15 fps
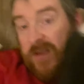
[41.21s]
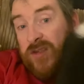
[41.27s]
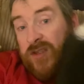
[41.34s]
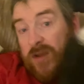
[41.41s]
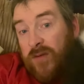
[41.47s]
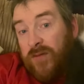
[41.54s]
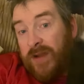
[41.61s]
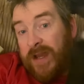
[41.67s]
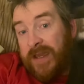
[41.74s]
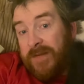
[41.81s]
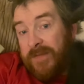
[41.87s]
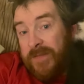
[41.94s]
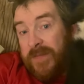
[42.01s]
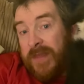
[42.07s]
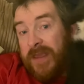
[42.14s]
right,
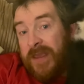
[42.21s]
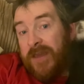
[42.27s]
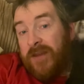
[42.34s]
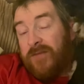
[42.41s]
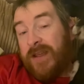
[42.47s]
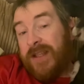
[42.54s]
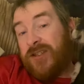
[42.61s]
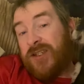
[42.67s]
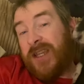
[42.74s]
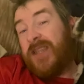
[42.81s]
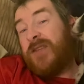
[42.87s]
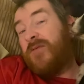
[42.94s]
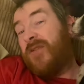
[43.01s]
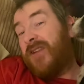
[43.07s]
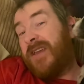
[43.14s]
Red
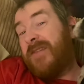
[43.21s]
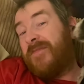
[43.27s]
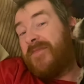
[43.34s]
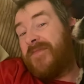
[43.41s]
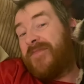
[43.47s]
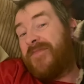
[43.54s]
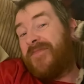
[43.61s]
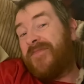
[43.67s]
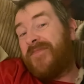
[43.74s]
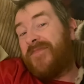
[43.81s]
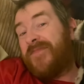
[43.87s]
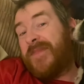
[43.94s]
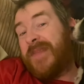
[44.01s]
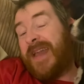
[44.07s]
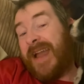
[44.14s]
January.
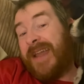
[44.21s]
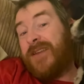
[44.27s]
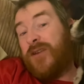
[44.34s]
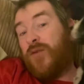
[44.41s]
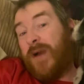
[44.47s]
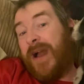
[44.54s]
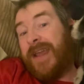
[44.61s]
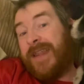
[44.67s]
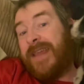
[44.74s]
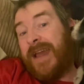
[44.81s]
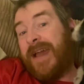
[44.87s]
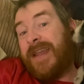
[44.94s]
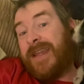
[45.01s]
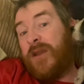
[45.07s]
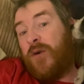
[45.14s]
Yeah,
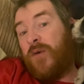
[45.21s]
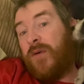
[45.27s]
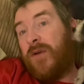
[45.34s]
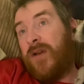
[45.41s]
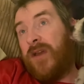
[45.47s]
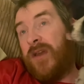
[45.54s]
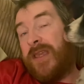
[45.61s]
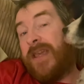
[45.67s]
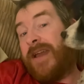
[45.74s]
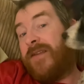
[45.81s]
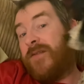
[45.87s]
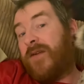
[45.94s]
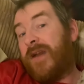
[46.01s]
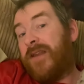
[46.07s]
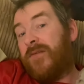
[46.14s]
I know.
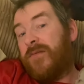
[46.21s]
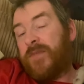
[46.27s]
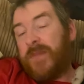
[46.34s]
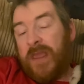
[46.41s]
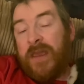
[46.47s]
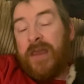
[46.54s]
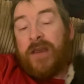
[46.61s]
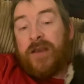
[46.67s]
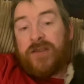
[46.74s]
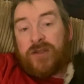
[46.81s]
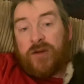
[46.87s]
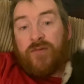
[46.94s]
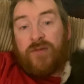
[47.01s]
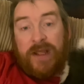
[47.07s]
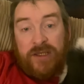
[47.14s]
So
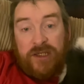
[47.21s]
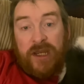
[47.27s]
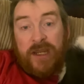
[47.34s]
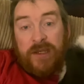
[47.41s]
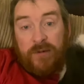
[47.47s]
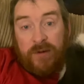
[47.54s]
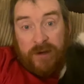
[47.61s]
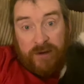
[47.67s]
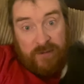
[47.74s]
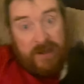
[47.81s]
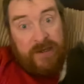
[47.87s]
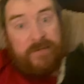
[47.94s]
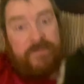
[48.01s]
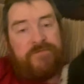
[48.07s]
Red January, right?